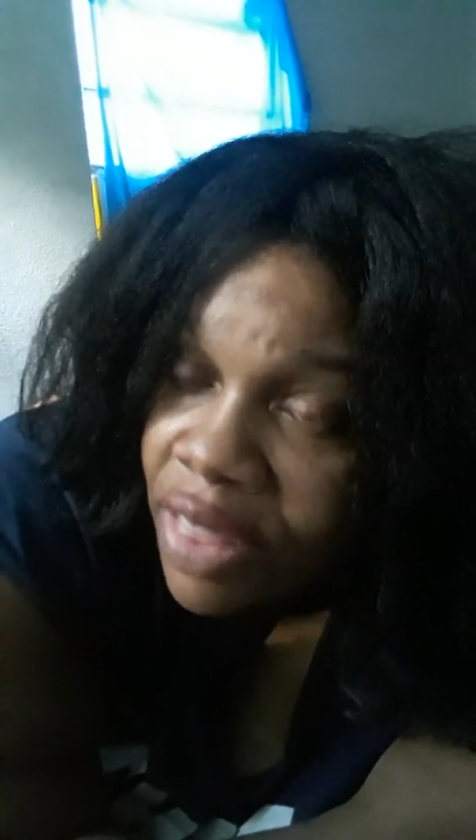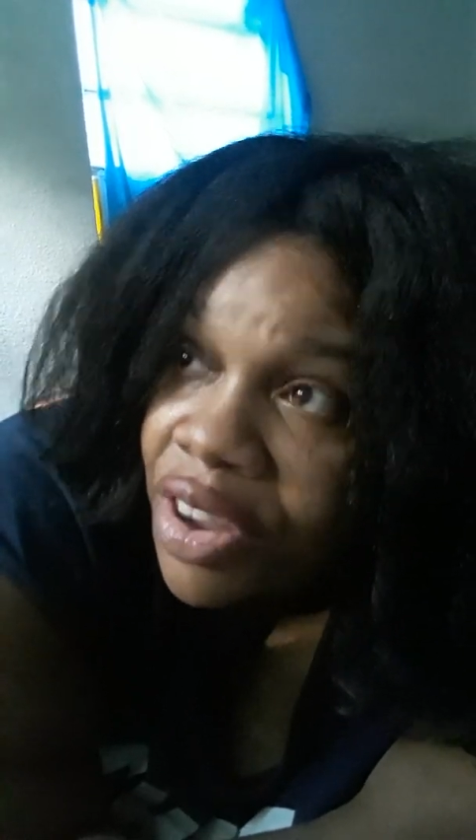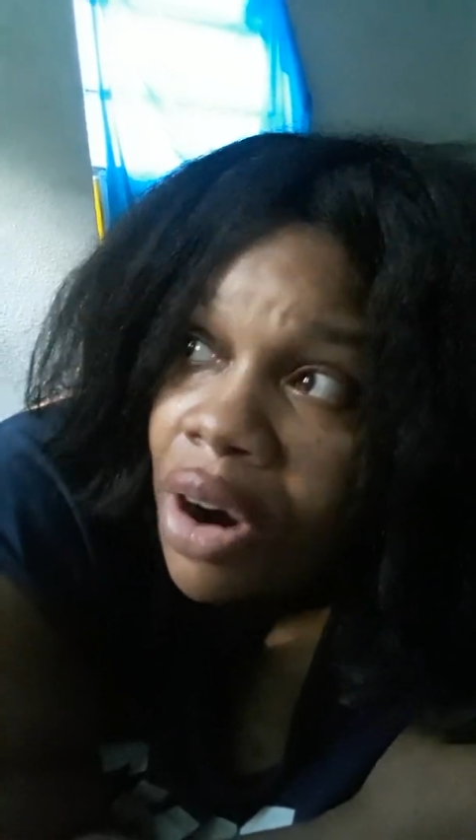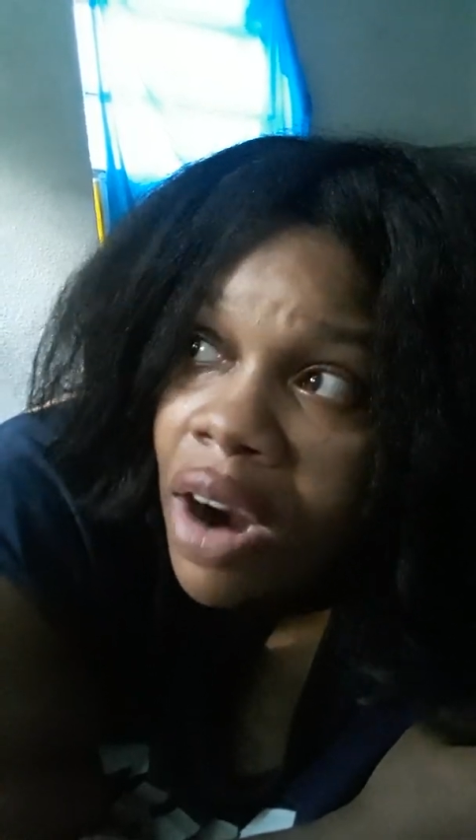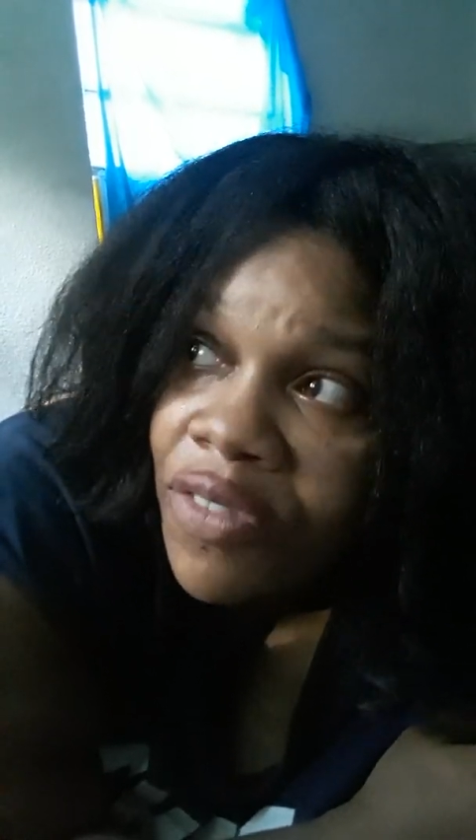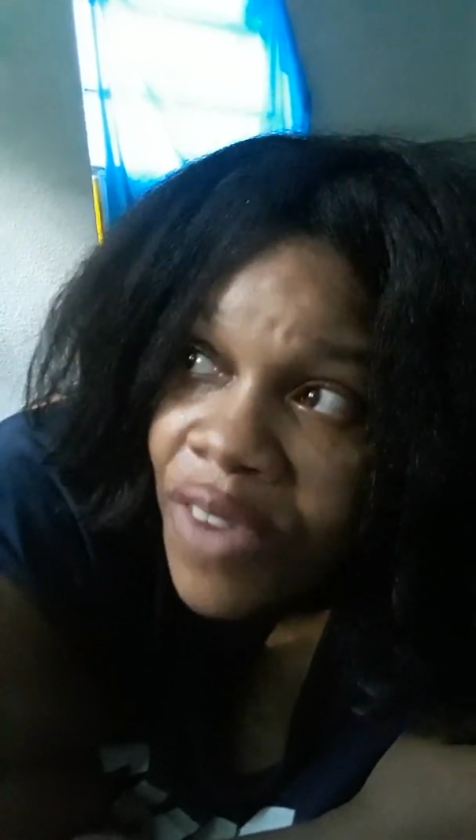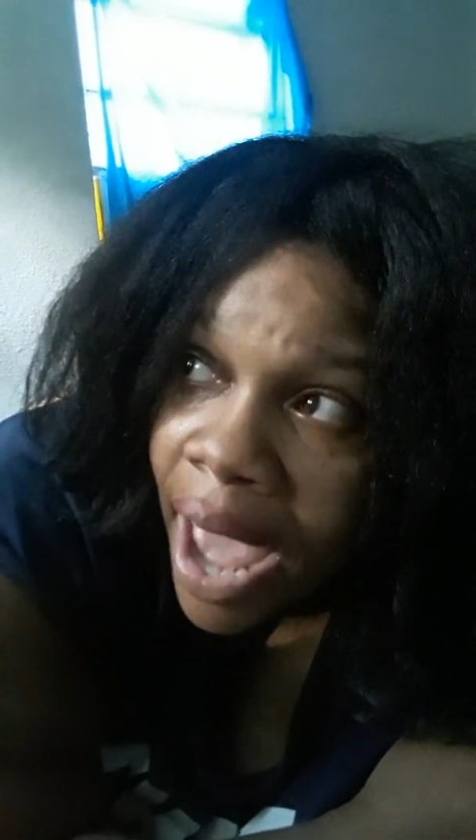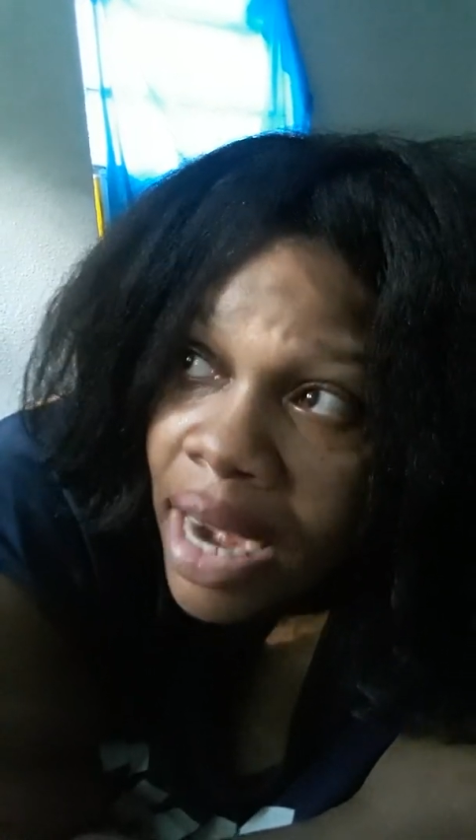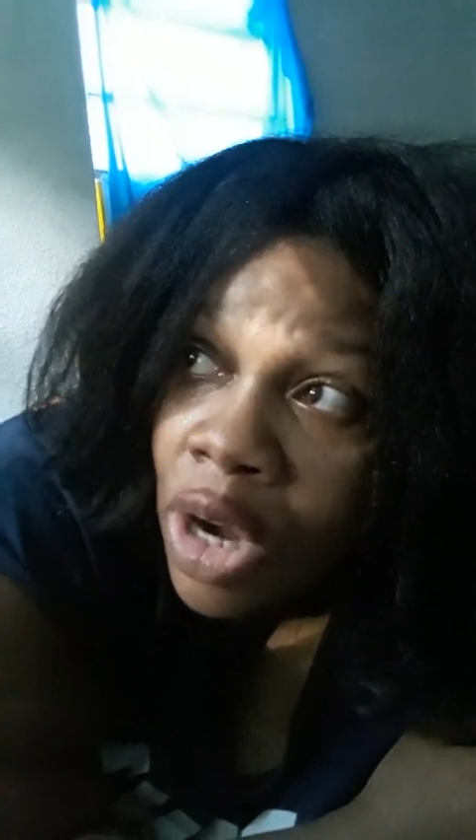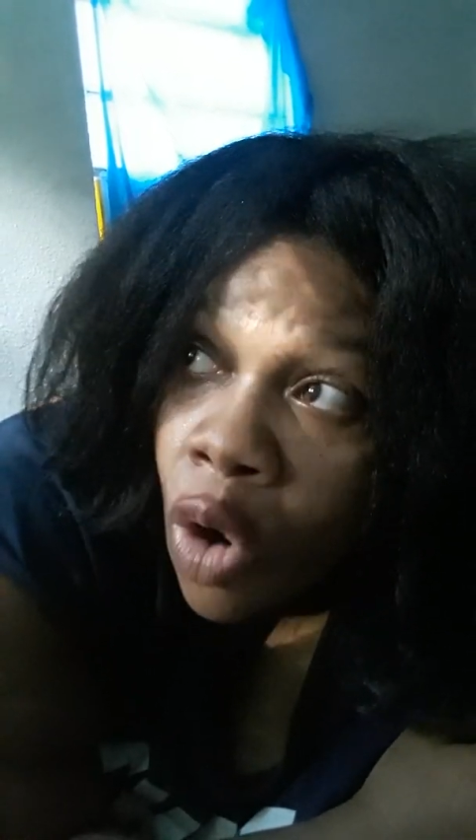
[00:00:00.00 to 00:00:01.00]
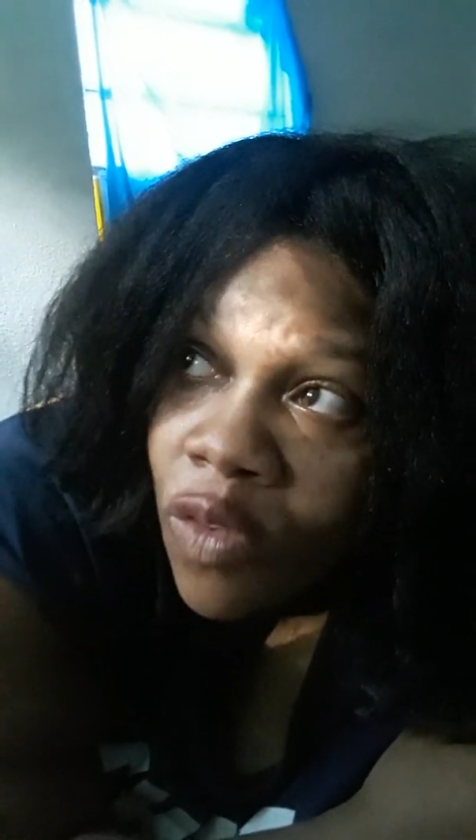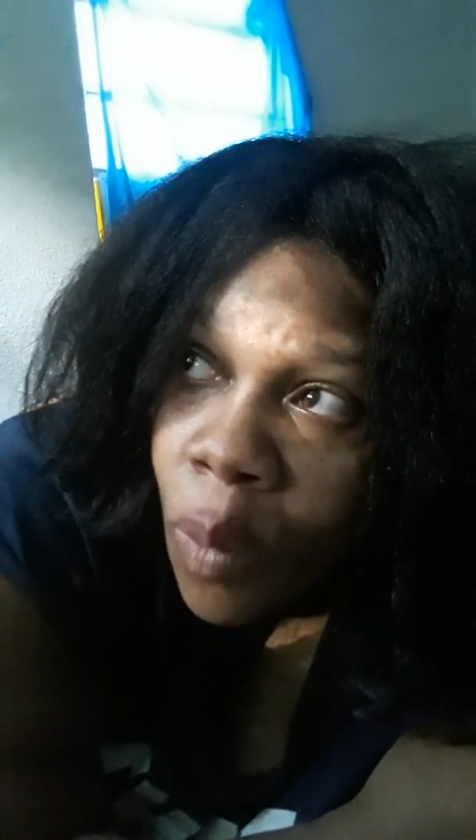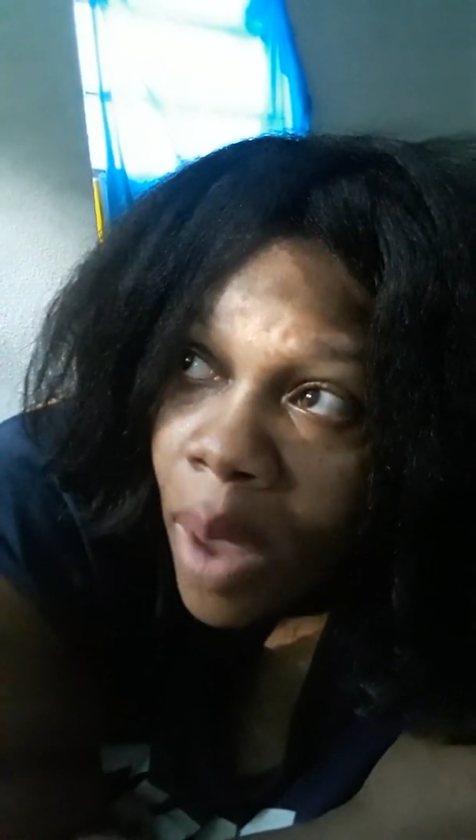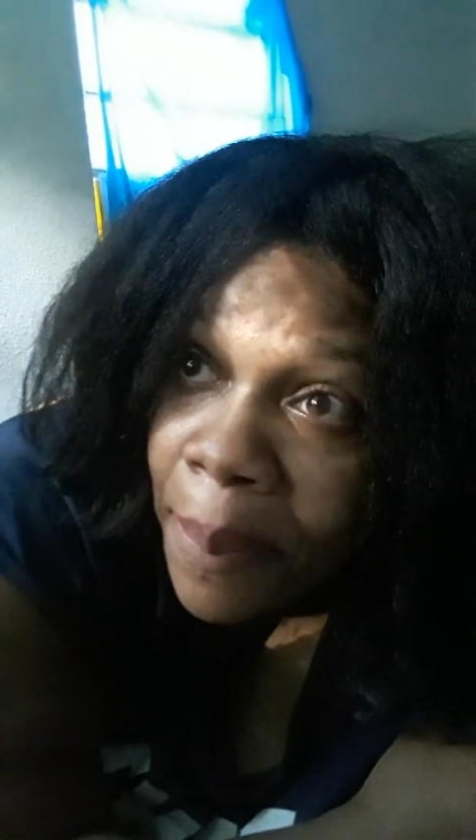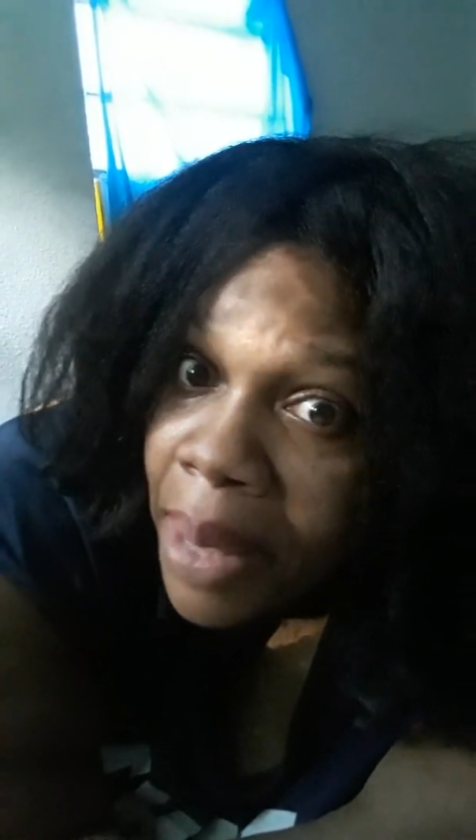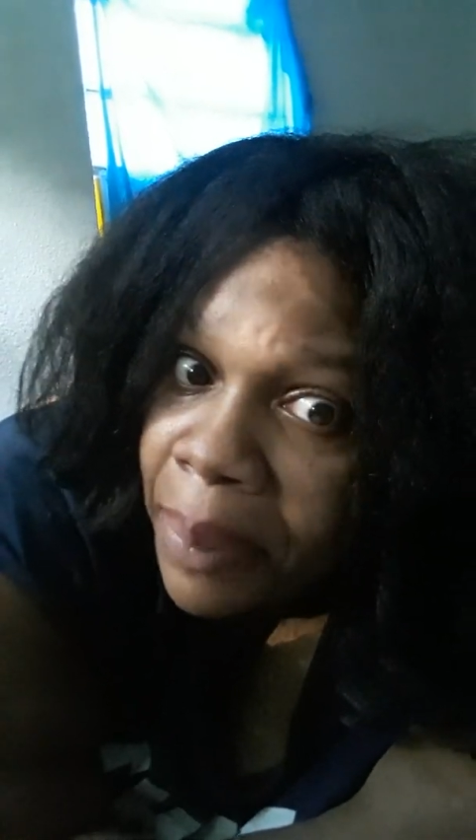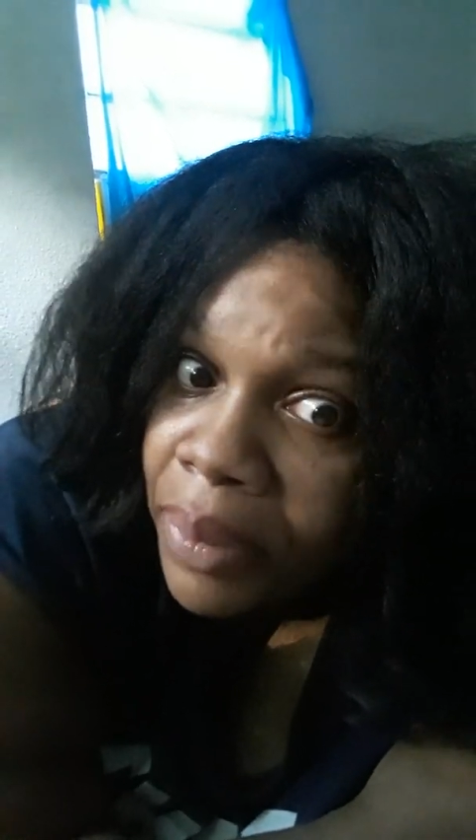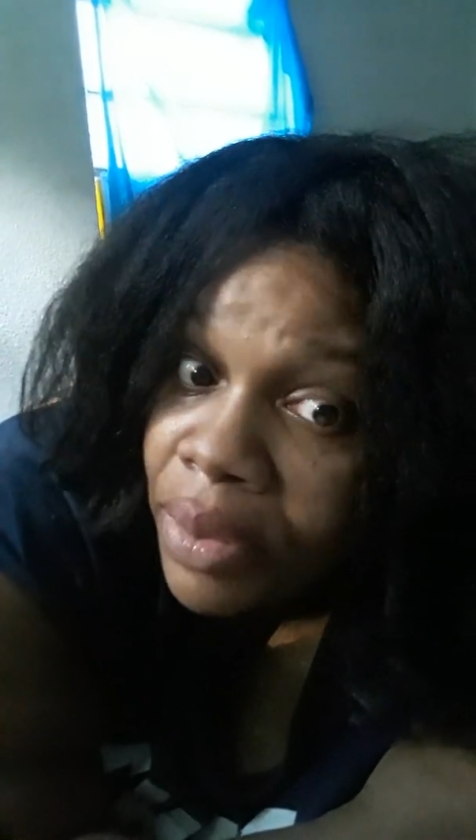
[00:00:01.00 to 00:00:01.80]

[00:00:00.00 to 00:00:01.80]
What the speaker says: There are fat and overweight people